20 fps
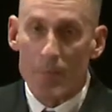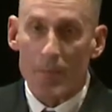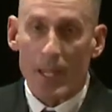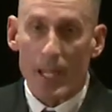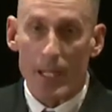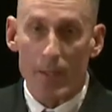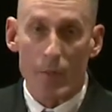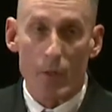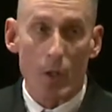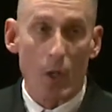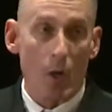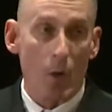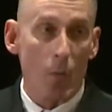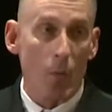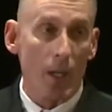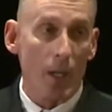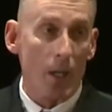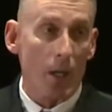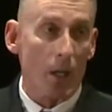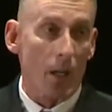Even though
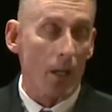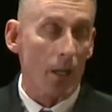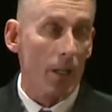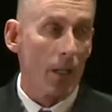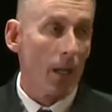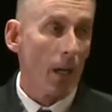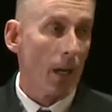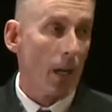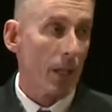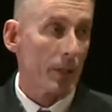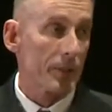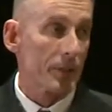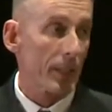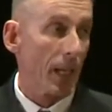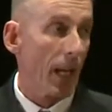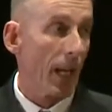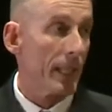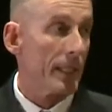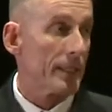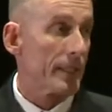we are
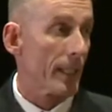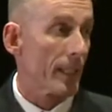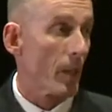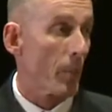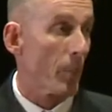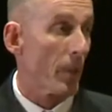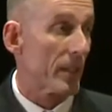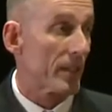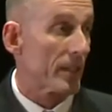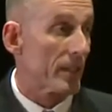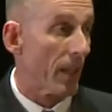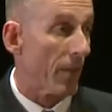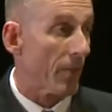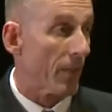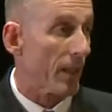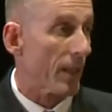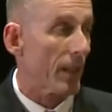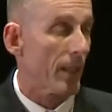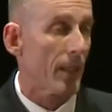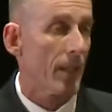assigned to the
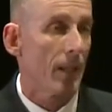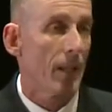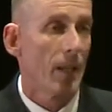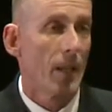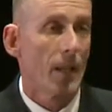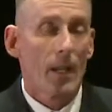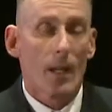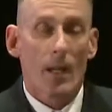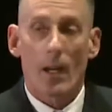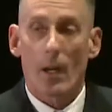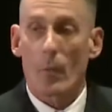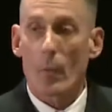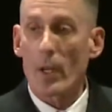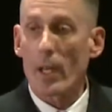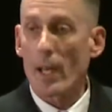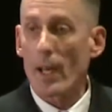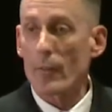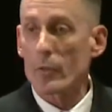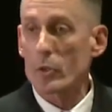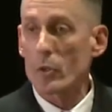Pacific, uh, we
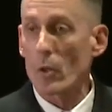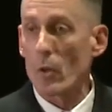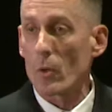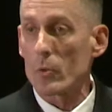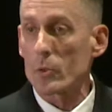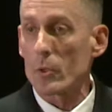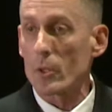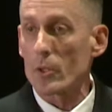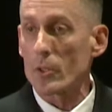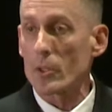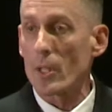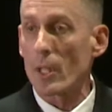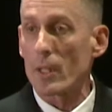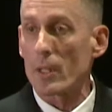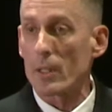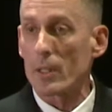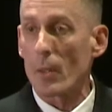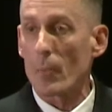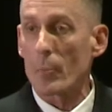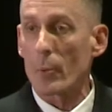have soldiers
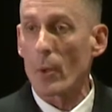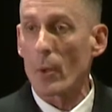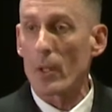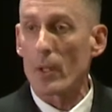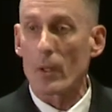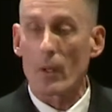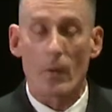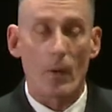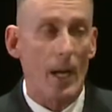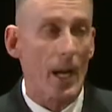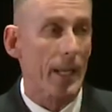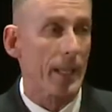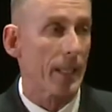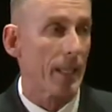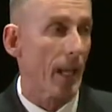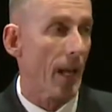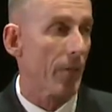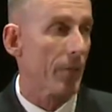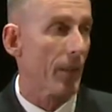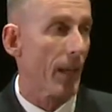that deploy to Iraq and
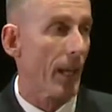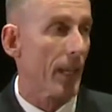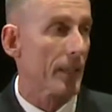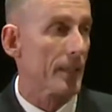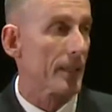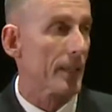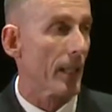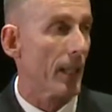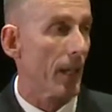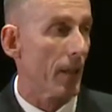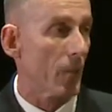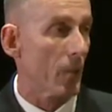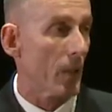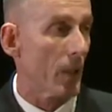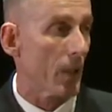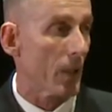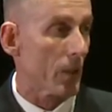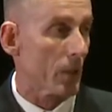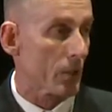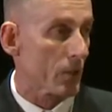Afghanistan every
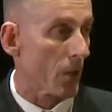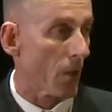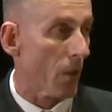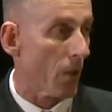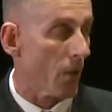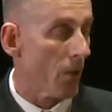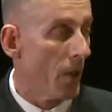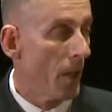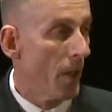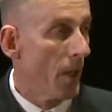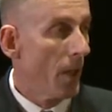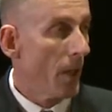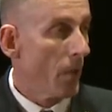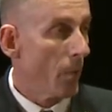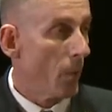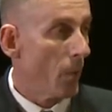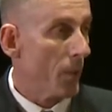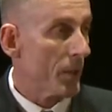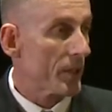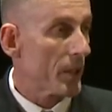year. So
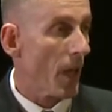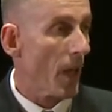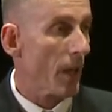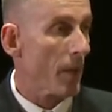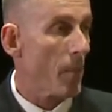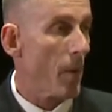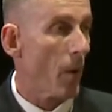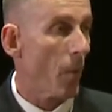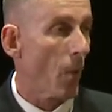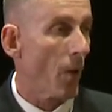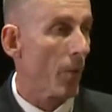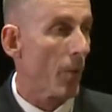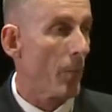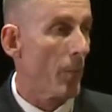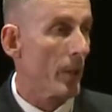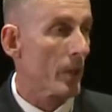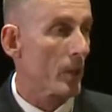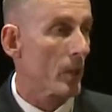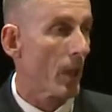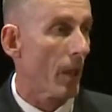when we talk about what the
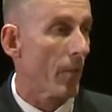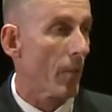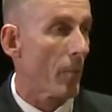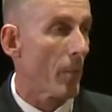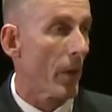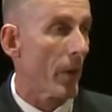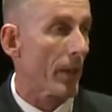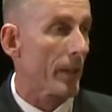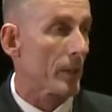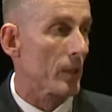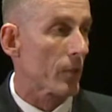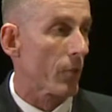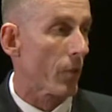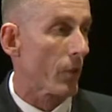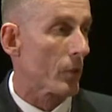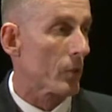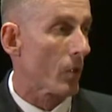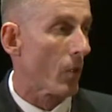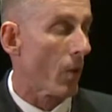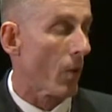mission of America's
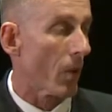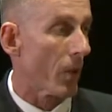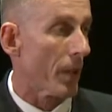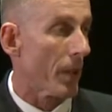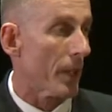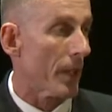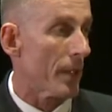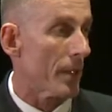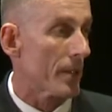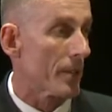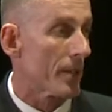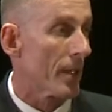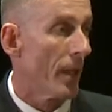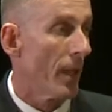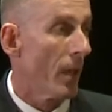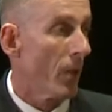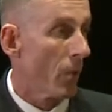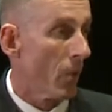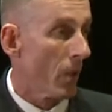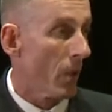First Corps is,
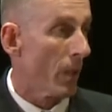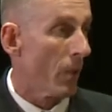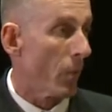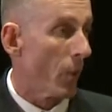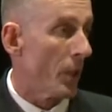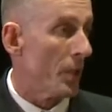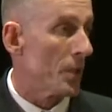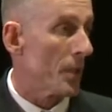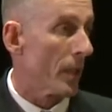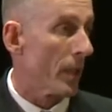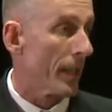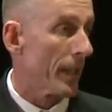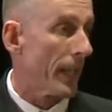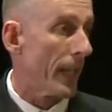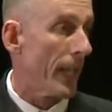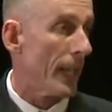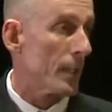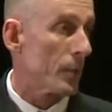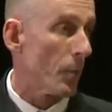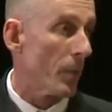really regional
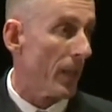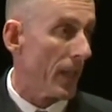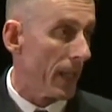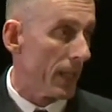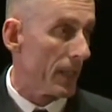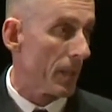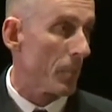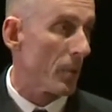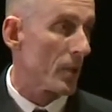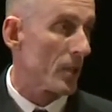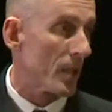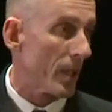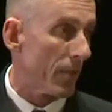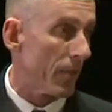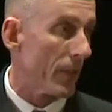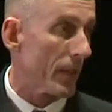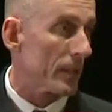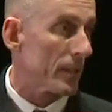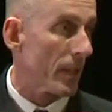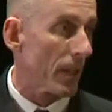engagement in the
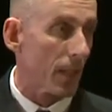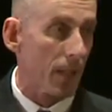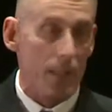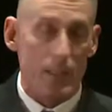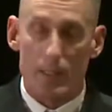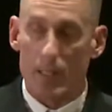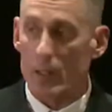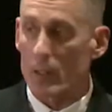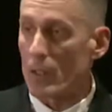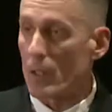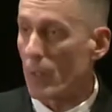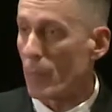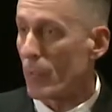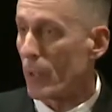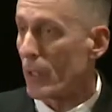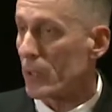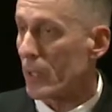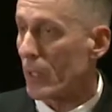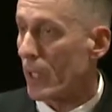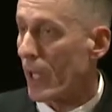Pacific to continue to
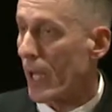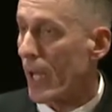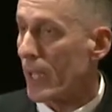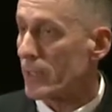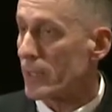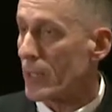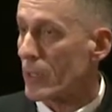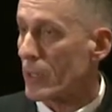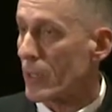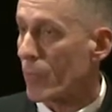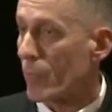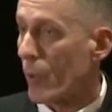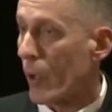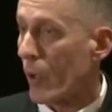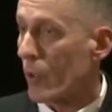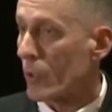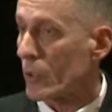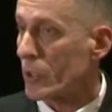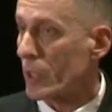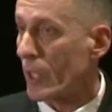build alliances and
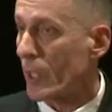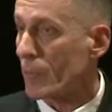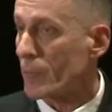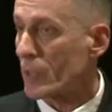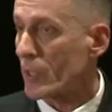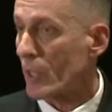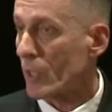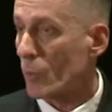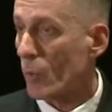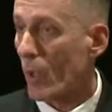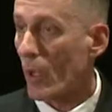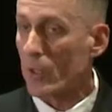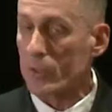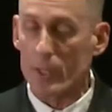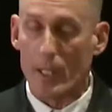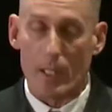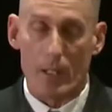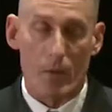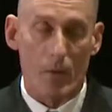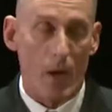partnerships, as well as
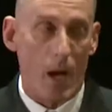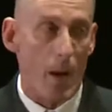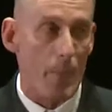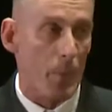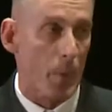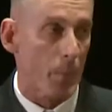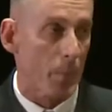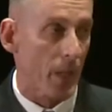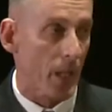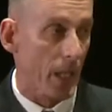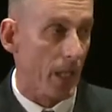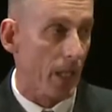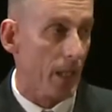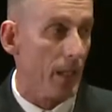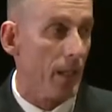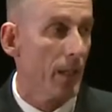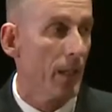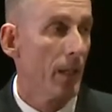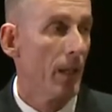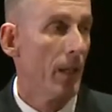
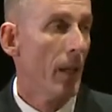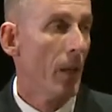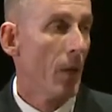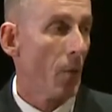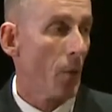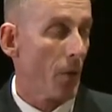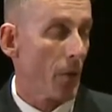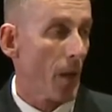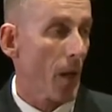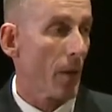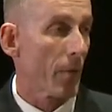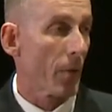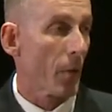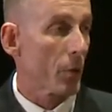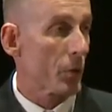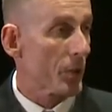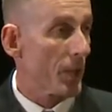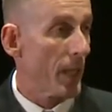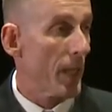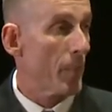interoperability with all
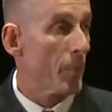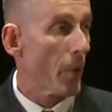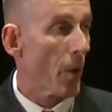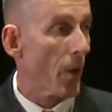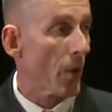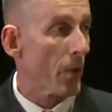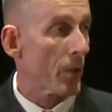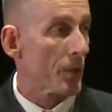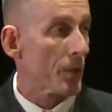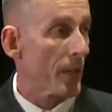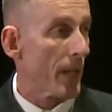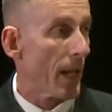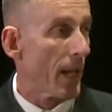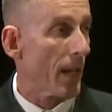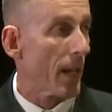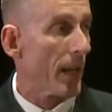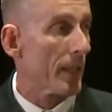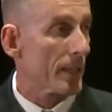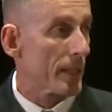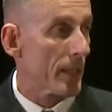those key partners and
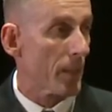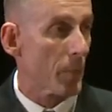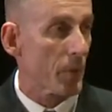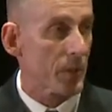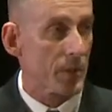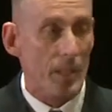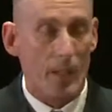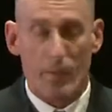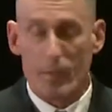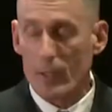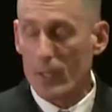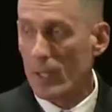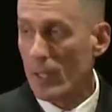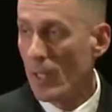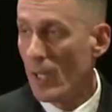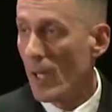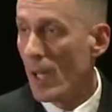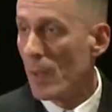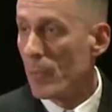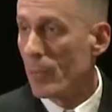allies in the Pacific,
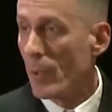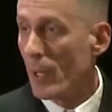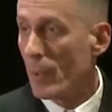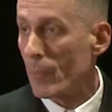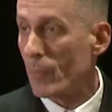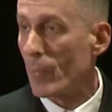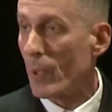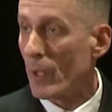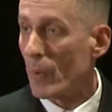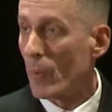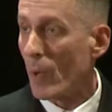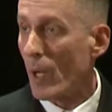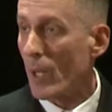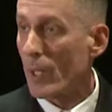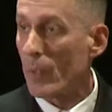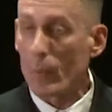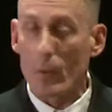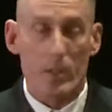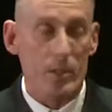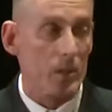but be
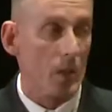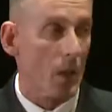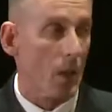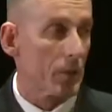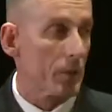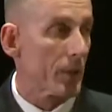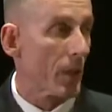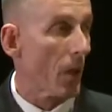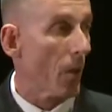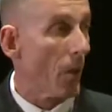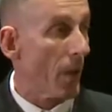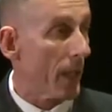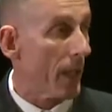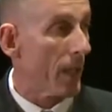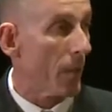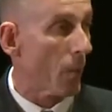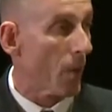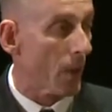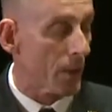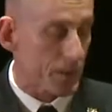ready when called to go
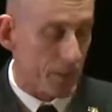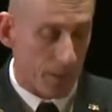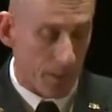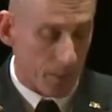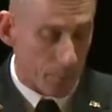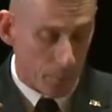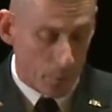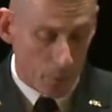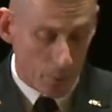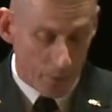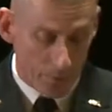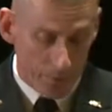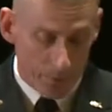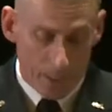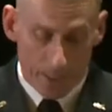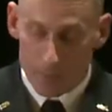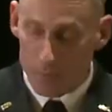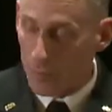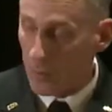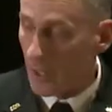anywhere to deploy,
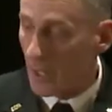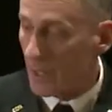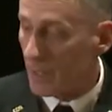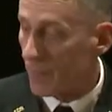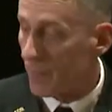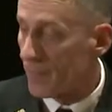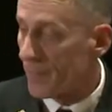fight, and win.